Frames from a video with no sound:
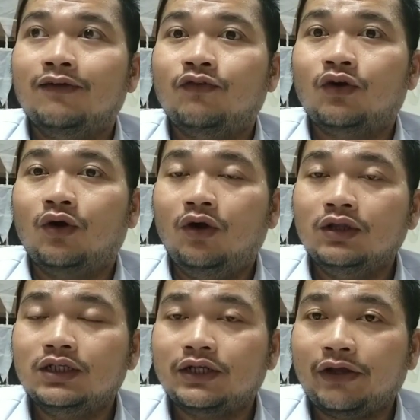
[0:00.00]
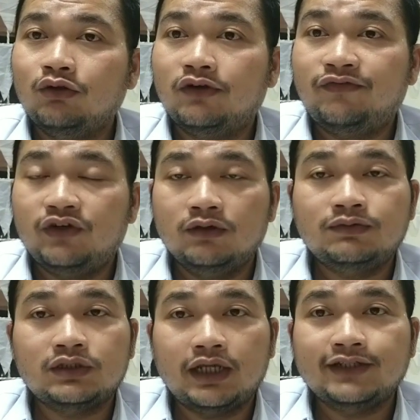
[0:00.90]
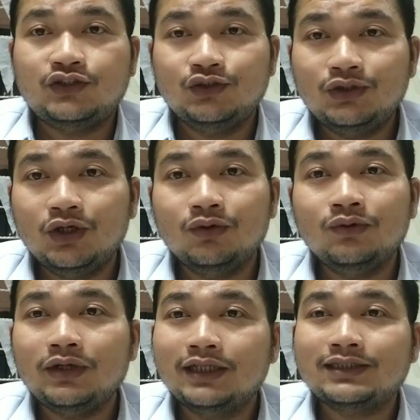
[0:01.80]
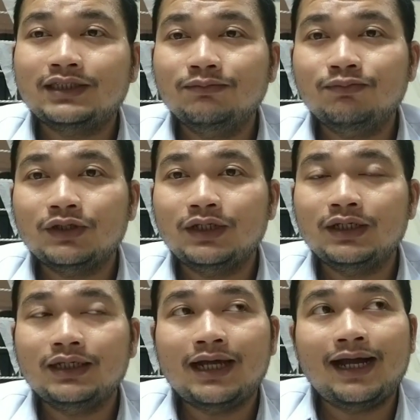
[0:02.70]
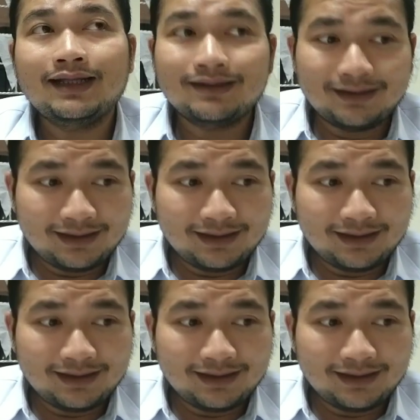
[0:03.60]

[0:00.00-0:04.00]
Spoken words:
For all the regular verbs, as you know, it's simply that